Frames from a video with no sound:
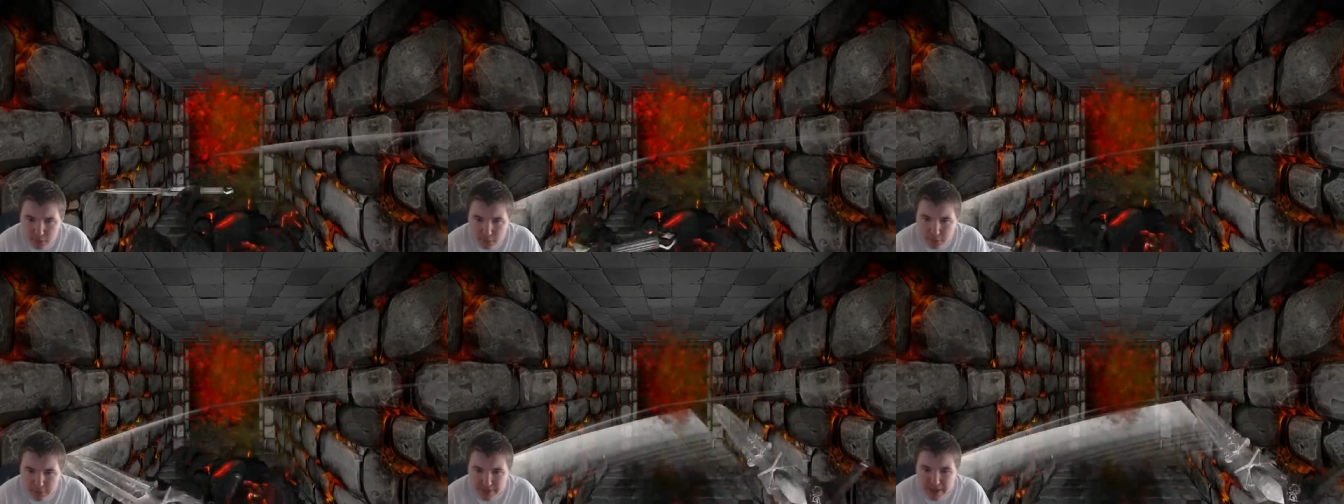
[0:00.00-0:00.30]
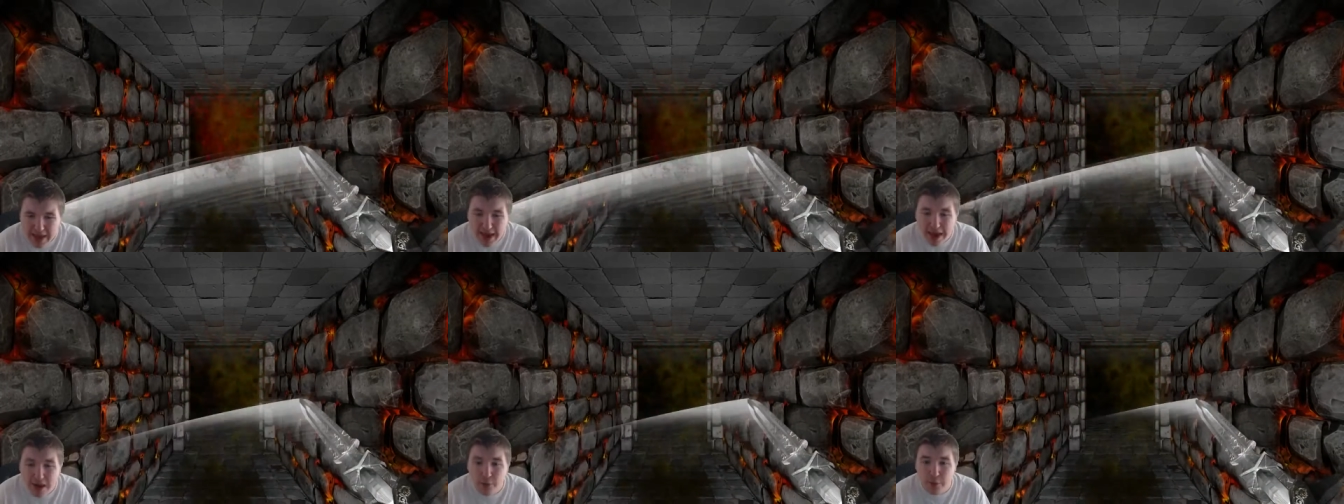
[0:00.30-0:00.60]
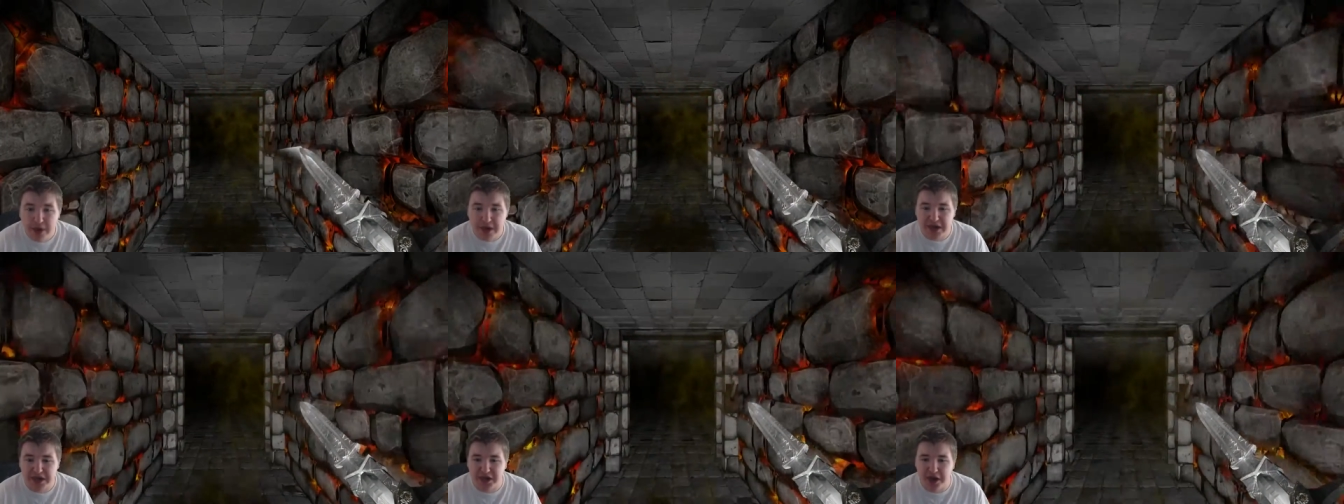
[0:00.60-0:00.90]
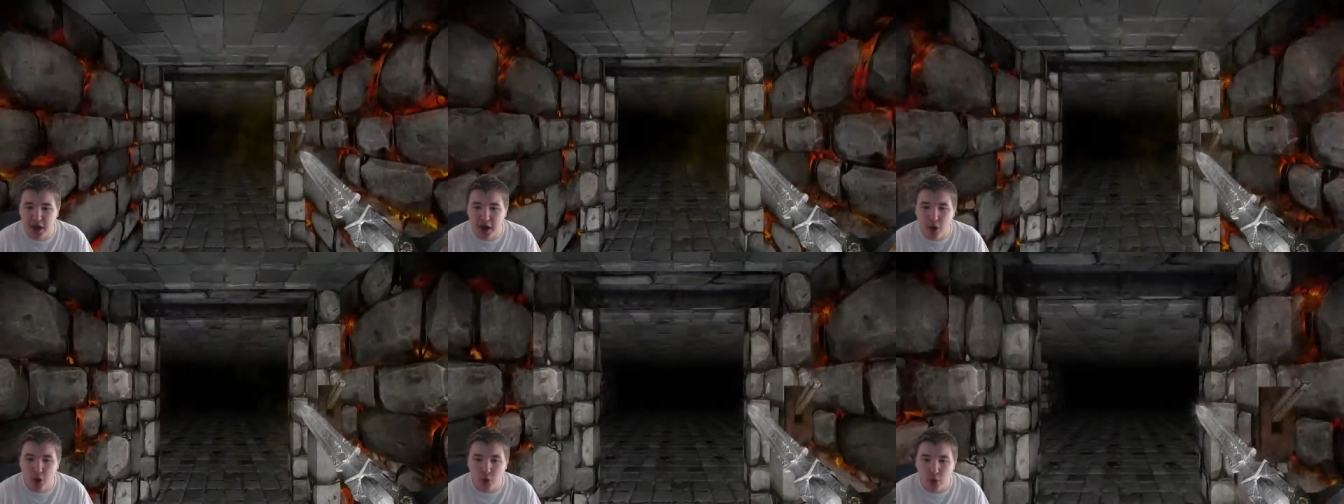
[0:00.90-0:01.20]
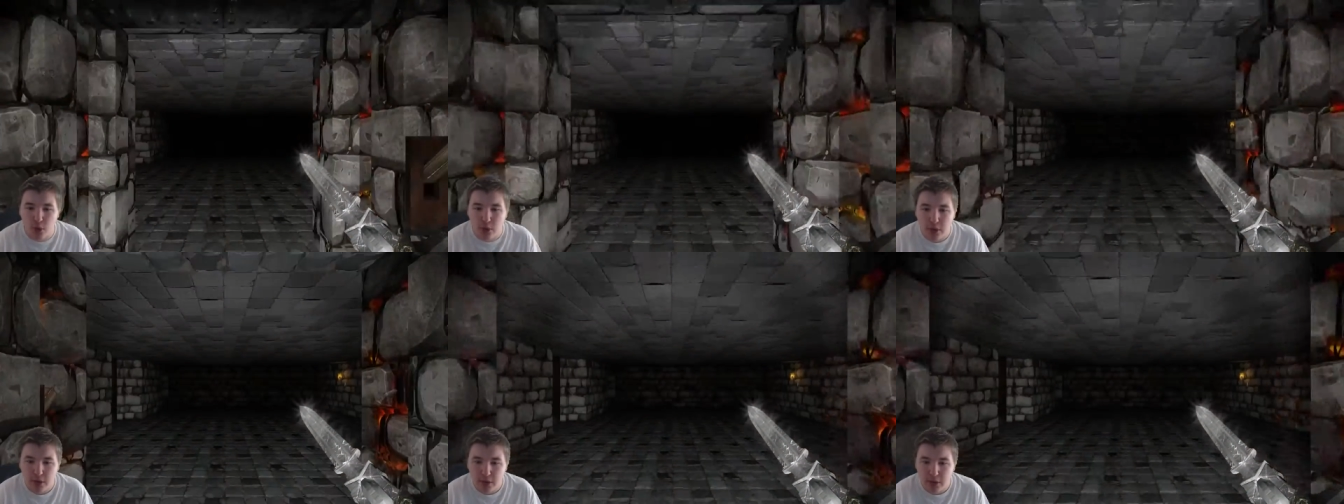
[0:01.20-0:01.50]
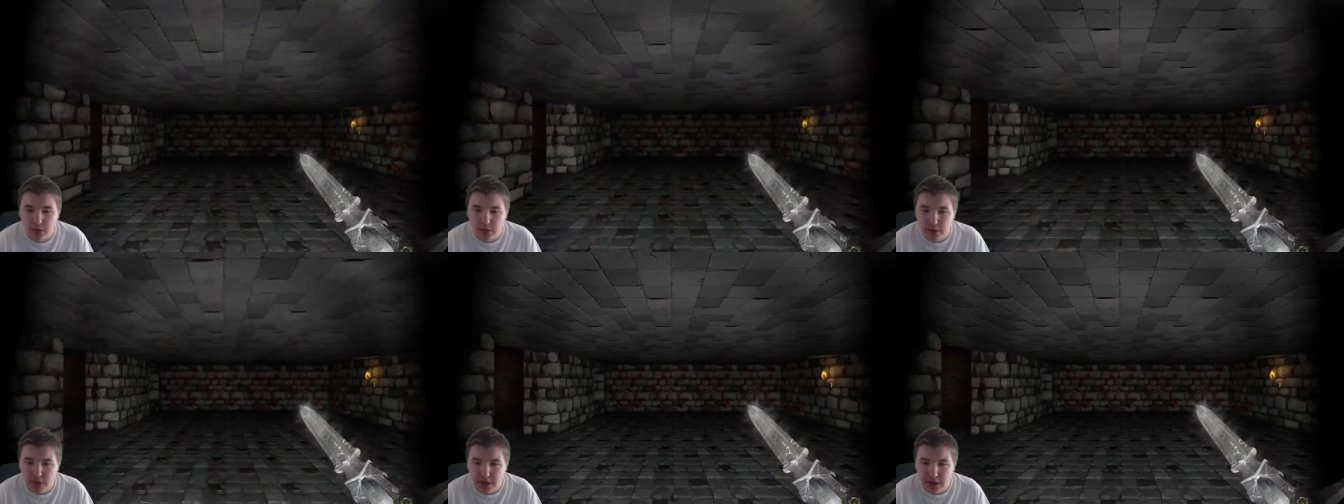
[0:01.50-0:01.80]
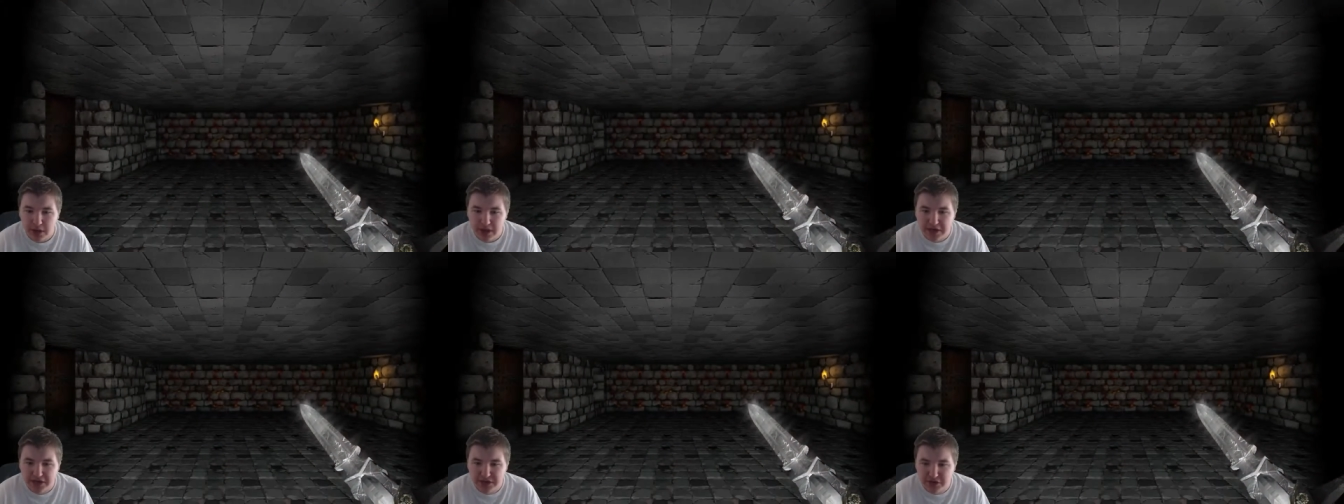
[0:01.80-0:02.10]
There we go!
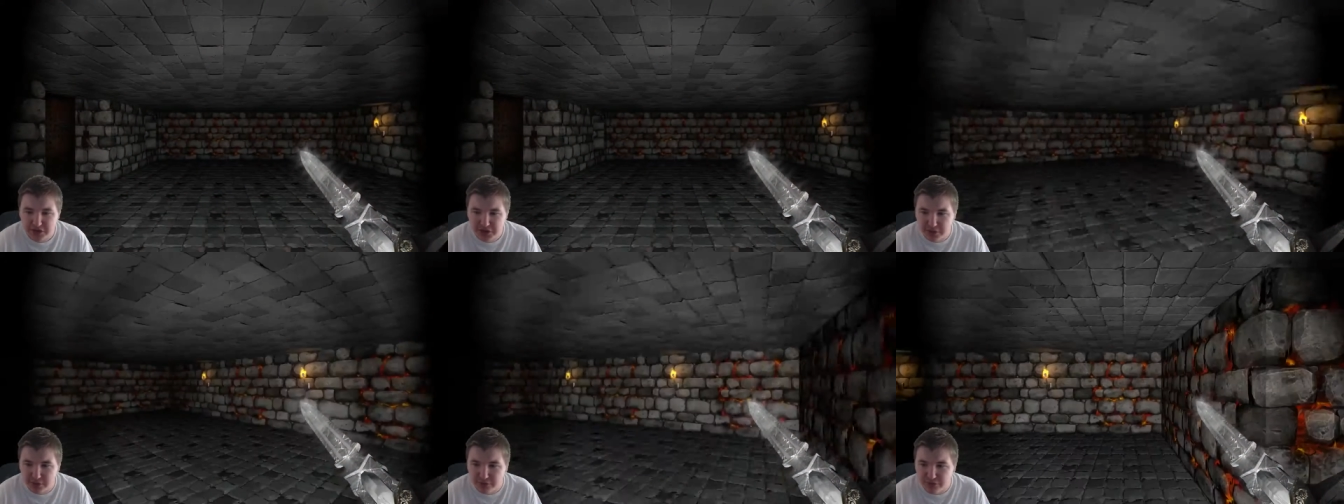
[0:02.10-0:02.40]
He took some